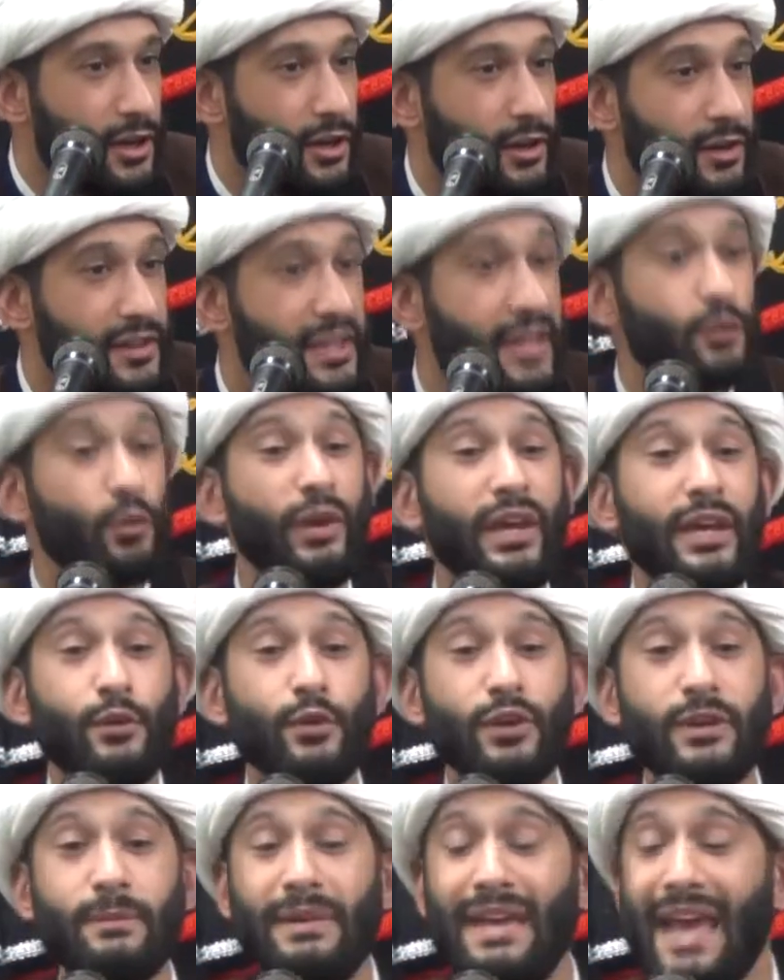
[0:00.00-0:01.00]
then we
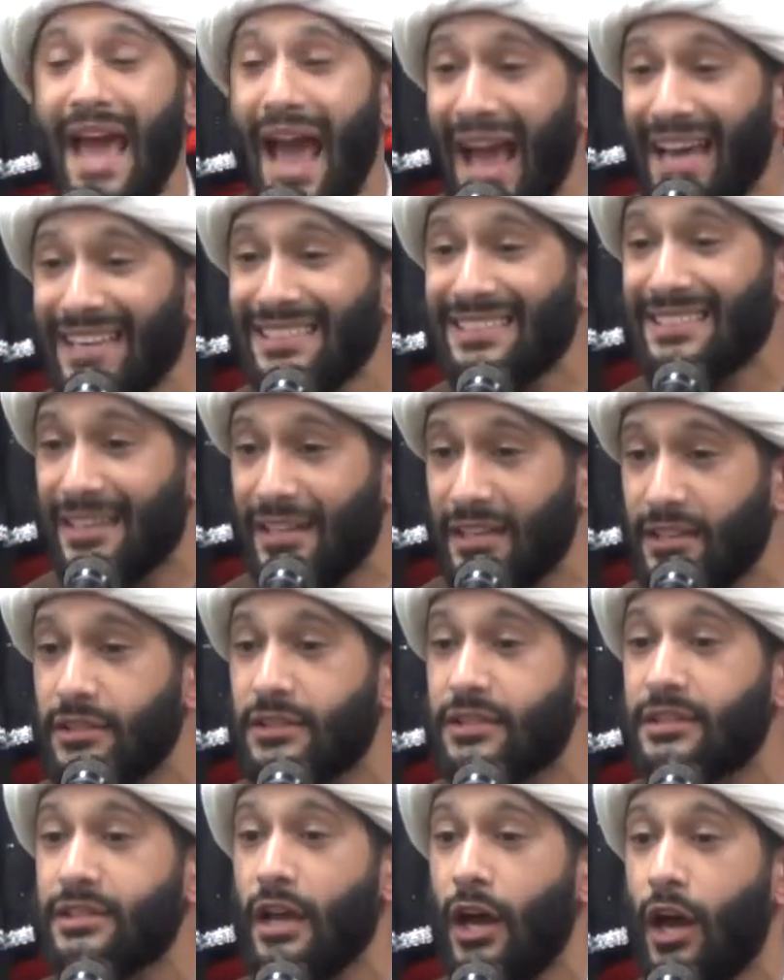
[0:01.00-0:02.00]
would be as
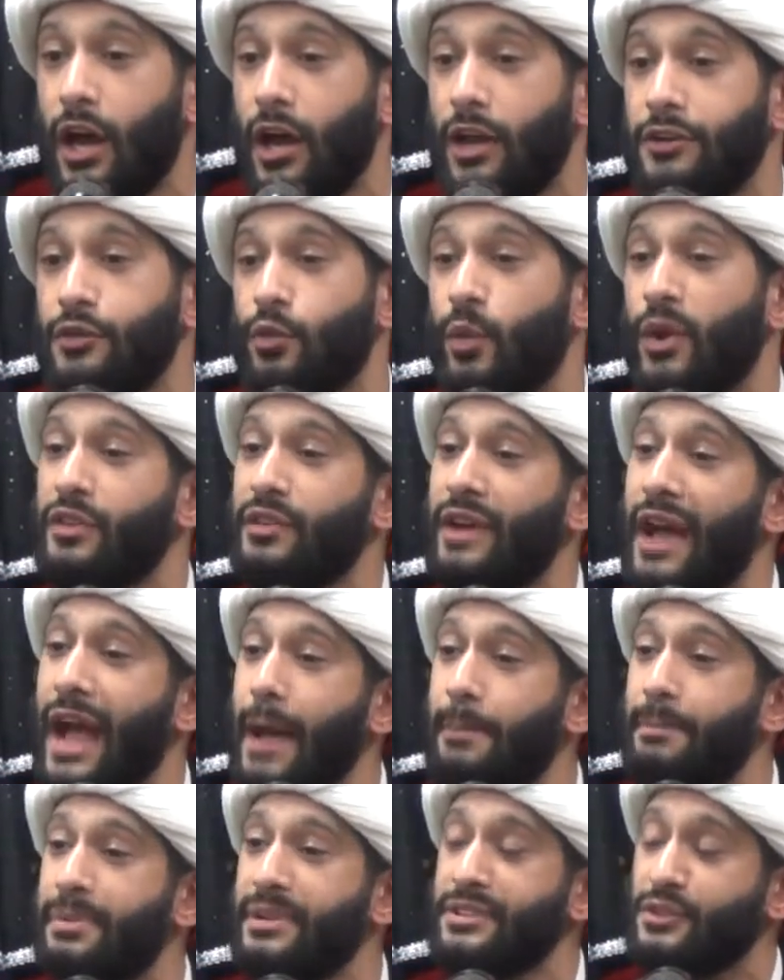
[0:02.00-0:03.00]
concerned whether it
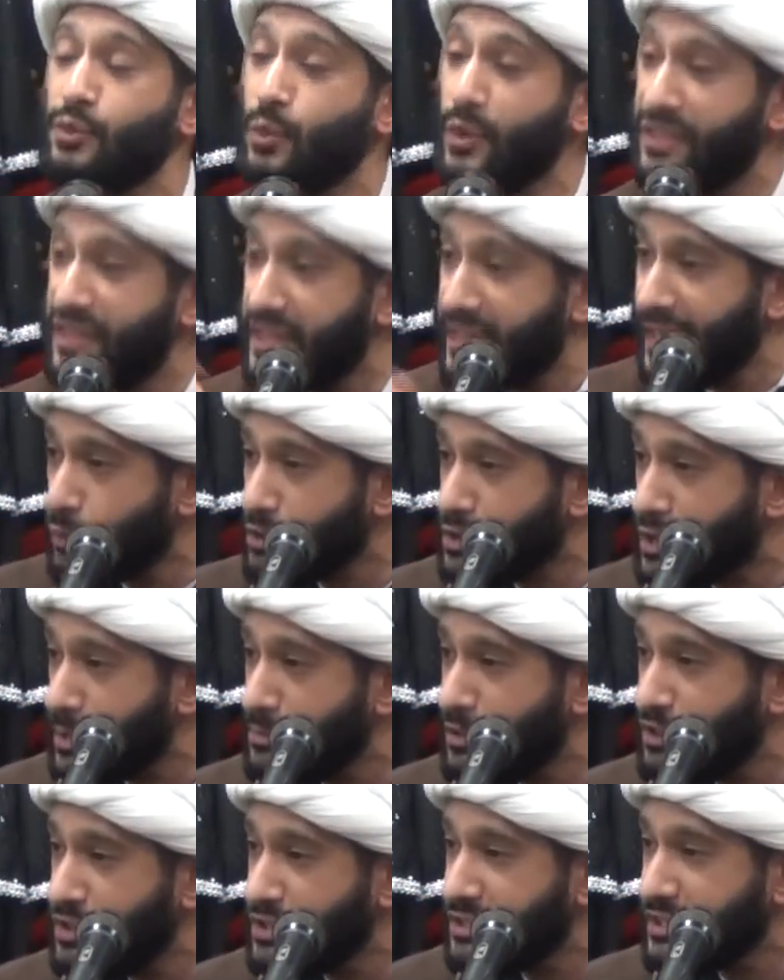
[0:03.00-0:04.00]
happens within our
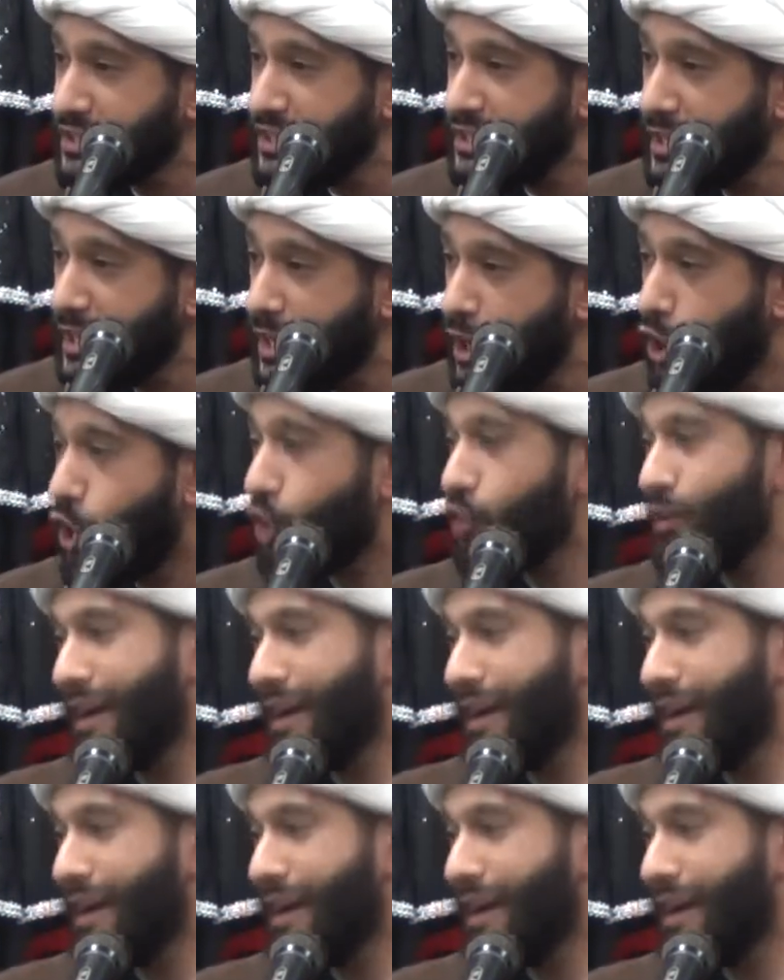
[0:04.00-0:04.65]
community or